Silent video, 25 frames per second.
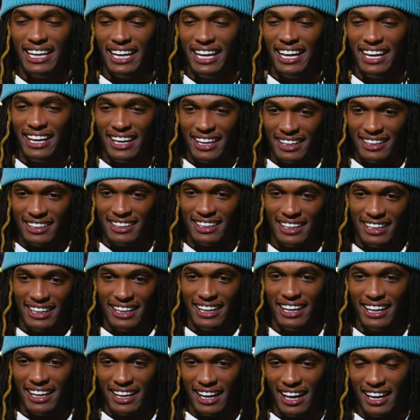It
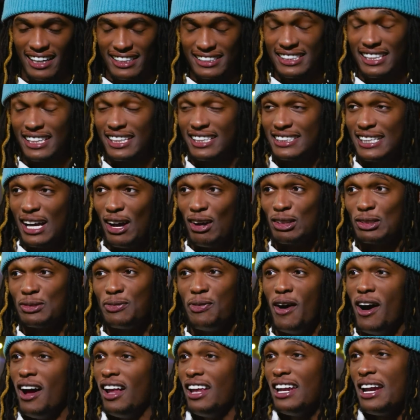did, honestly, because I was
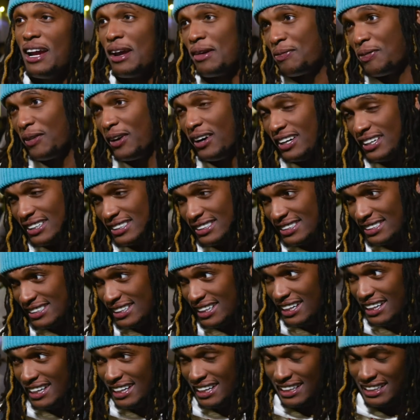falling at first.
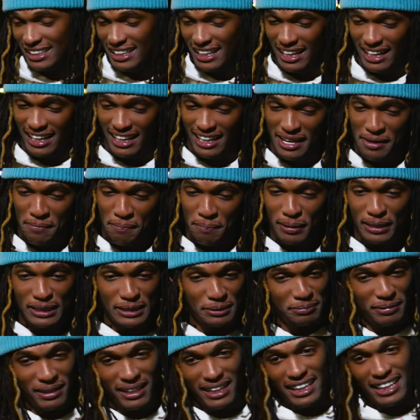Then he
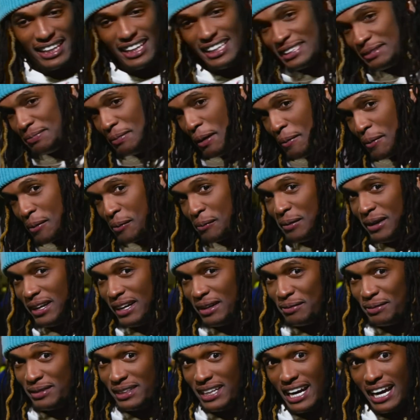pushed me against my
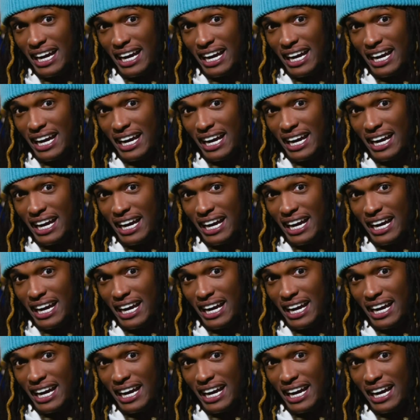momentum.